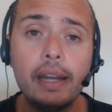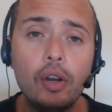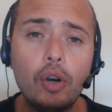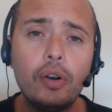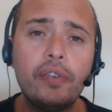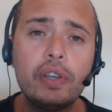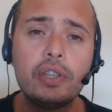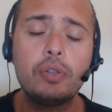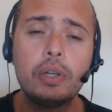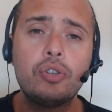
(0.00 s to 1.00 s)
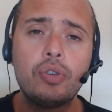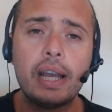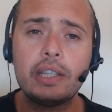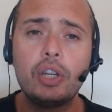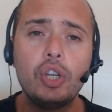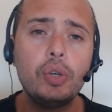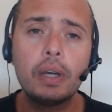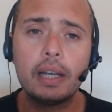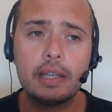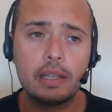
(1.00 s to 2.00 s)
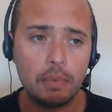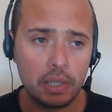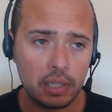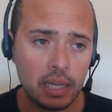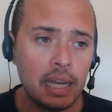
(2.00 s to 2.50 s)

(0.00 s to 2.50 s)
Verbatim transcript: offers to attract new customers.